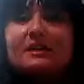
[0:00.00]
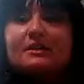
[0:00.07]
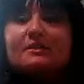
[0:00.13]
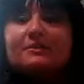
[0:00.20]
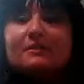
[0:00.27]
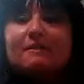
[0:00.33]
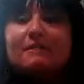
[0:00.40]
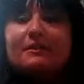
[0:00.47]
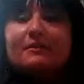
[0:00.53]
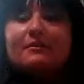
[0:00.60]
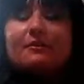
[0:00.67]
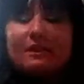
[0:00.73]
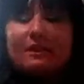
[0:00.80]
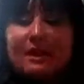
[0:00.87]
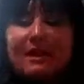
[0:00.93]
So I figured,
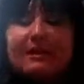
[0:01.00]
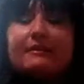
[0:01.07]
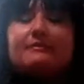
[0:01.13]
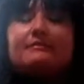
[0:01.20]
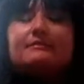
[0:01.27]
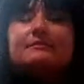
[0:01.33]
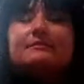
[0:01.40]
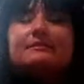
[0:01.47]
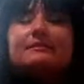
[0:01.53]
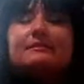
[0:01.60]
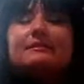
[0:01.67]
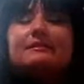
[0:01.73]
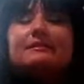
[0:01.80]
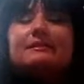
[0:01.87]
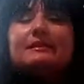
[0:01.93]
okay,
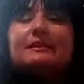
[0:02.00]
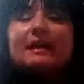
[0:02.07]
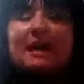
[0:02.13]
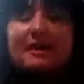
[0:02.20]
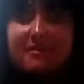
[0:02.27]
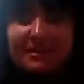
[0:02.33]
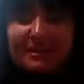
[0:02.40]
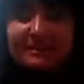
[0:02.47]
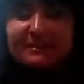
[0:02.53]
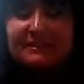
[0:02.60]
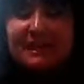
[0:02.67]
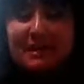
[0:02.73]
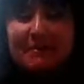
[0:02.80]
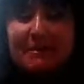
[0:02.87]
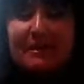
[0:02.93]
I think it's
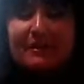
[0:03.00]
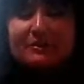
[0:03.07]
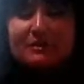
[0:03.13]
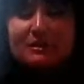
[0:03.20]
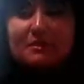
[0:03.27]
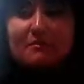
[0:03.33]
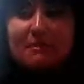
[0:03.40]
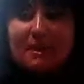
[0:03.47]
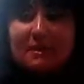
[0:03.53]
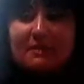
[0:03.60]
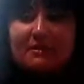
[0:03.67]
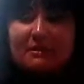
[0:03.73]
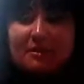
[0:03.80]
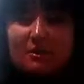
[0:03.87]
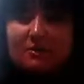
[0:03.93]
time I actually make
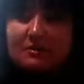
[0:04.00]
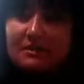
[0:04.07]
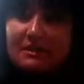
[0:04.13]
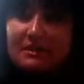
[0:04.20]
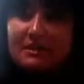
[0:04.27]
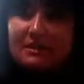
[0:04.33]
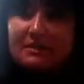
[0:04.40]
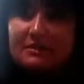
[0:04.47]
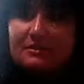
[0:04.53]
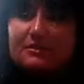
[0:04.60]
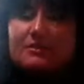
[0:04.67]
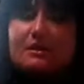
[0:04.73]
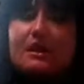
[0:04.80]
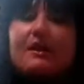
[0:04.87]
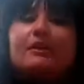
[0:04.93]
the darn thing.
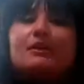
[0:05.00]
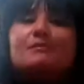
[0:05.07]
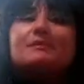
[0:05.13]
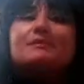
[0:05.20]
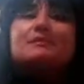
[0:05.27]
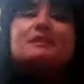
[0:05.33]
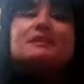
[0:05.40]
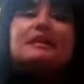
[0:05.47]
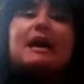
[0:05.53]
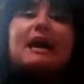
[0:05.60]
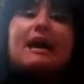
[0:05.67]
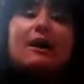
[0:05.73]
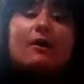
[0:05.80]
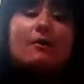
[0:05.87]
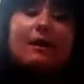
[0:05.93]
So now you'll be seeing
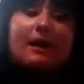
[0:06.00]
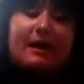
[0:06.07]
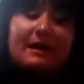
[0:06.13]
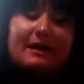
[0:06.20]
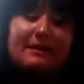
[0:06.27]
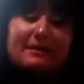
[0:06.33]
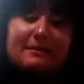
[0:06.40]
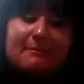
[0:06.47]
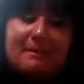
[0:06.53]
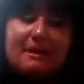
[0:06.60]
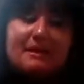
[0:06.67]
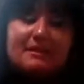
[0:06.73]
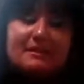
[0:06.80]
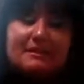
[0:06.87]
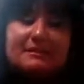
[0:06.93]
how I
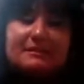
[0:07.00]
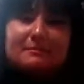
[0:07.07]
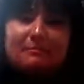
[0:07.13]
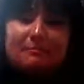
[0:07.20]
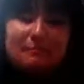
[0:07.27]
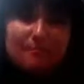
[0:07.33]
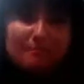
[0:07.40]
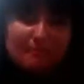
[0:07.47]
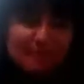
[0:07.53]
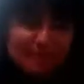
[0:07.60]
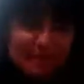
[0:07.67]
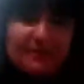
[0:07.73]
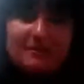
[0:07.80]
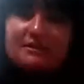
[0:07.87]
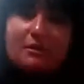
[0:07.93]
made this
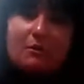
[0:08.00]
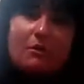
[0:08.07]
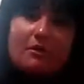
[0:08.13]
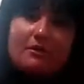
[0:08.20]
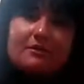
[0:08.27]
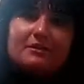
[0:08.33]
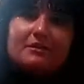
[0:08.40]
piece of work.